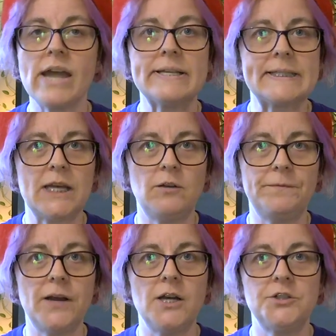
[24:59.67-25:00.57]

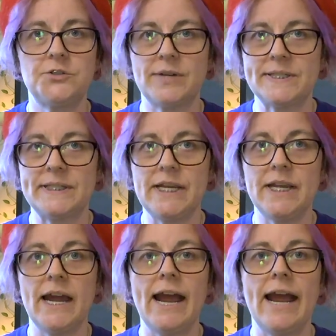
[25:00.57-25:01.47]
self
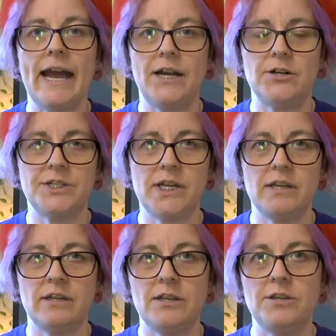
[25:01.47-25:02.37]
trusting
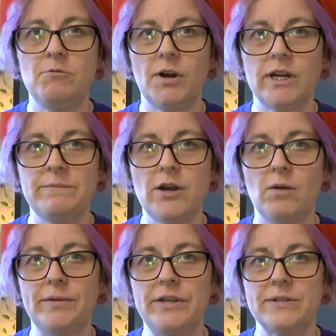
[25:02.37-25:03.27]
energy, you are going to be
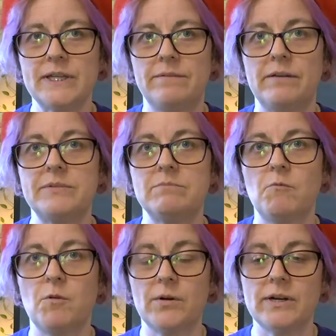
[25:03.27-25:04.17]
opening yourself up to
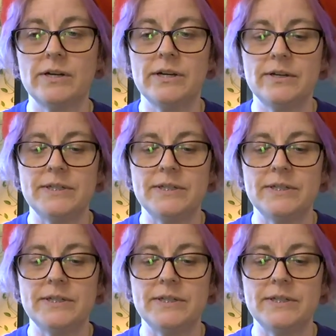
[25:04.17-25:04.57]
more